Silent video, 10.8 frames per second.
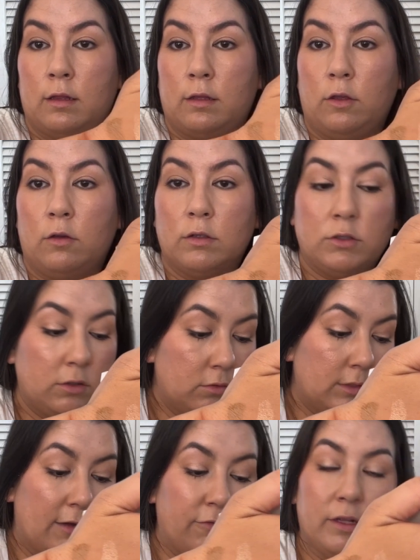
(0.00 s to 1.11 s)
You could
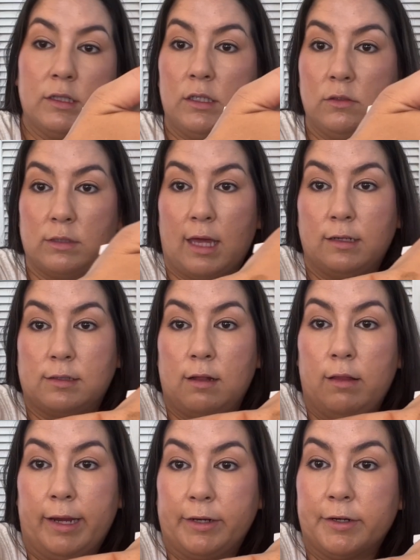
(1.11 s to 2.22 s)
definitely use that as a
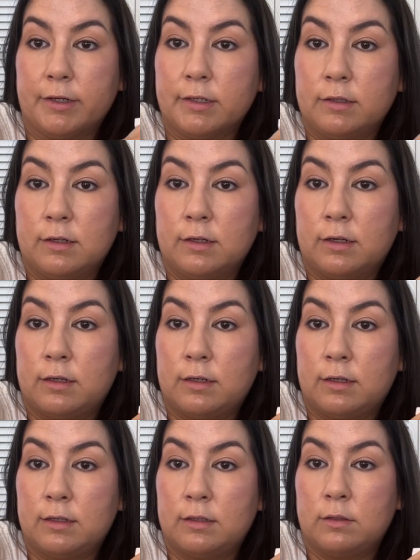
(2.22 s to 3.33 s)
liner,
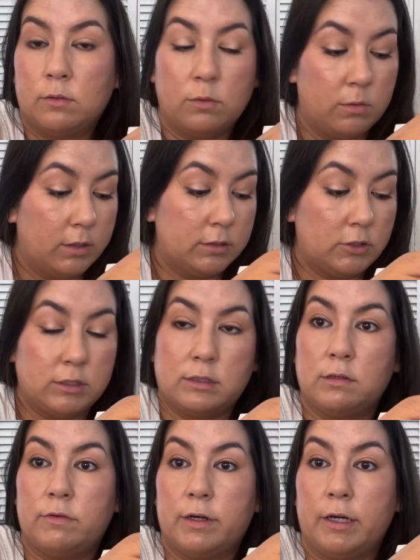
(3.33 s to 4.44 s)
or just a
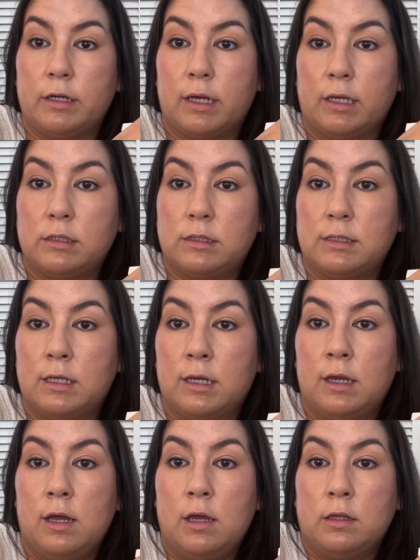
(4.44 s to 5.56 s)
very nice
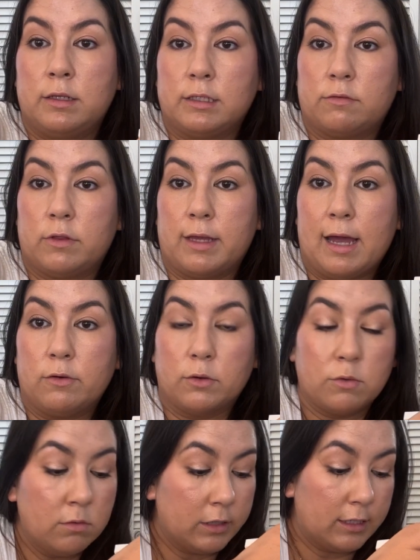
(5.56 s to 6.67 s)
for the outer
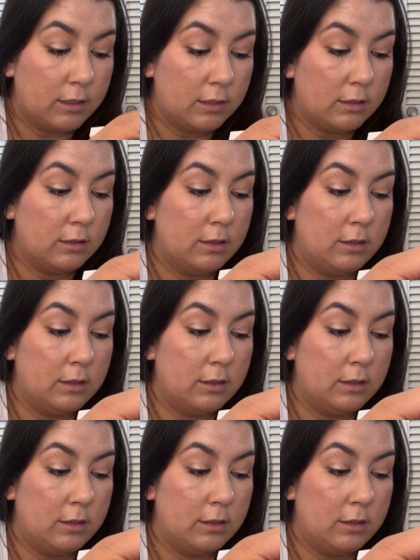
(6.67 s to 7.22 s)
corner.